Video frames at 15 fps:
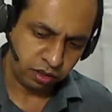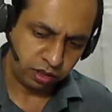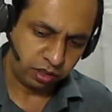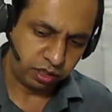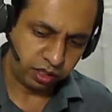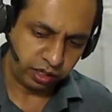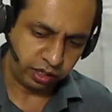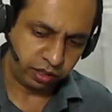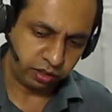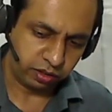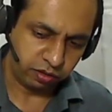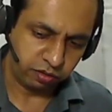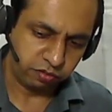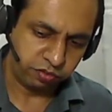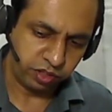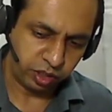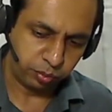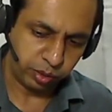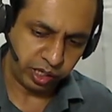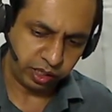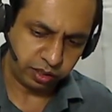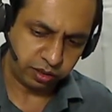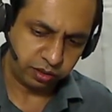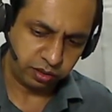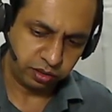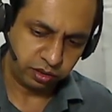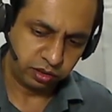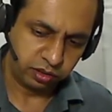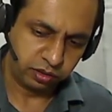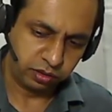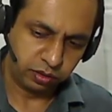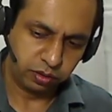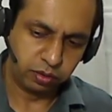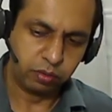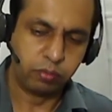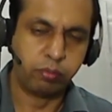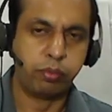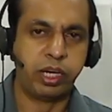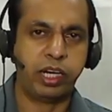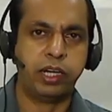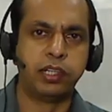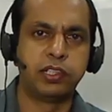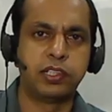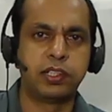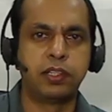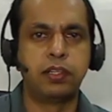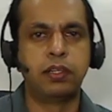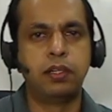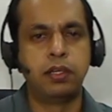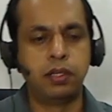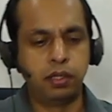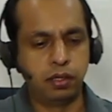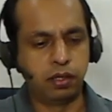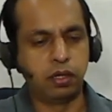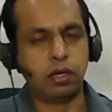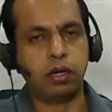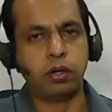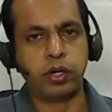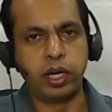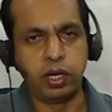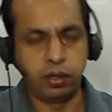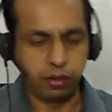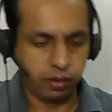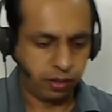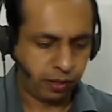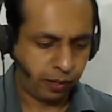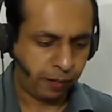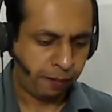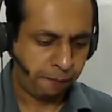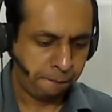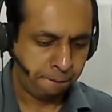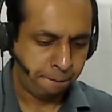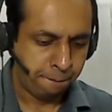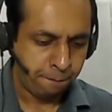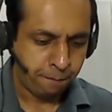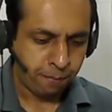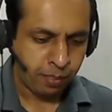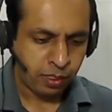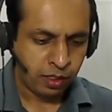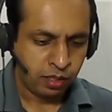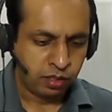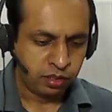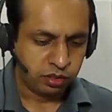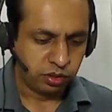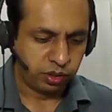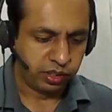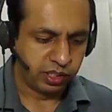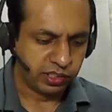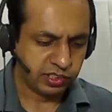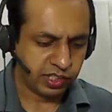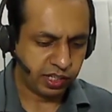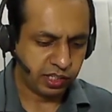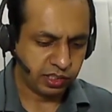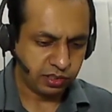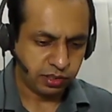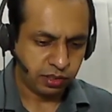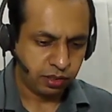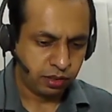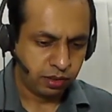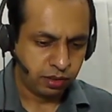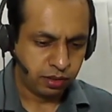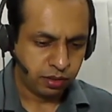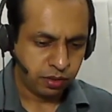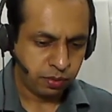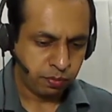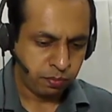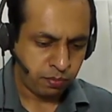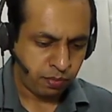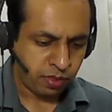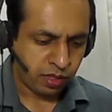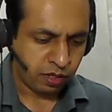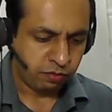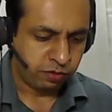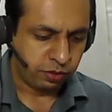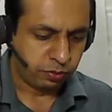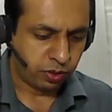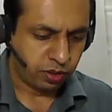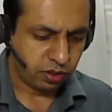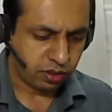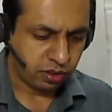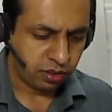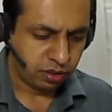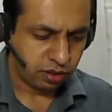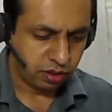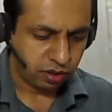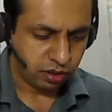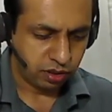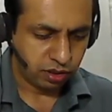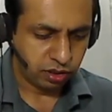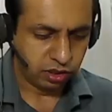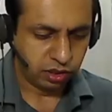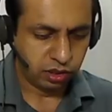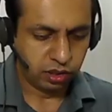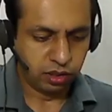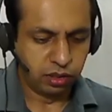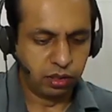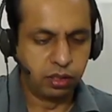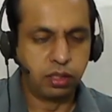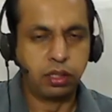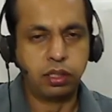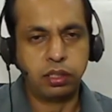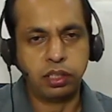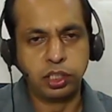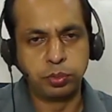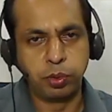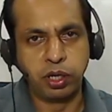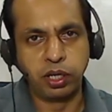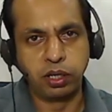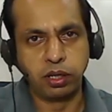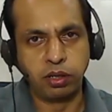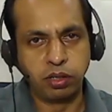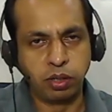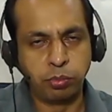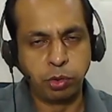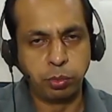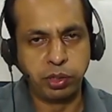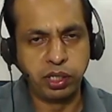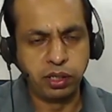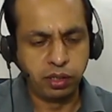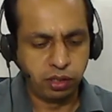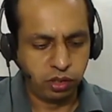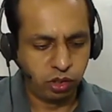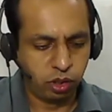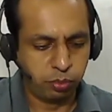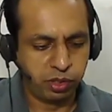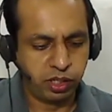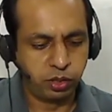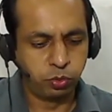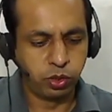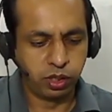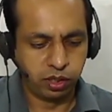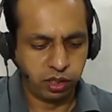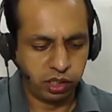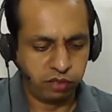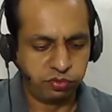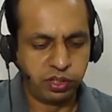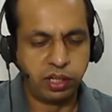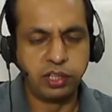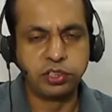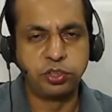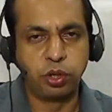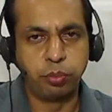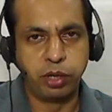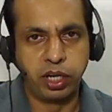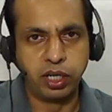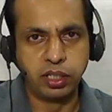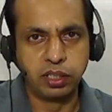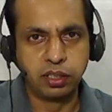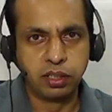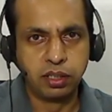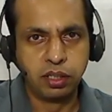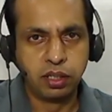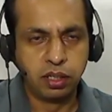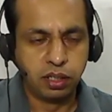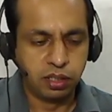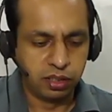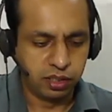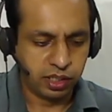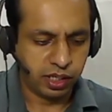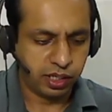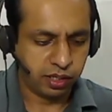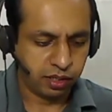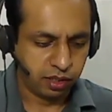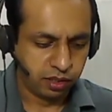drain feedback bias. Okay. So in this case, we want this particular term to be dominant one. If that is dominant, then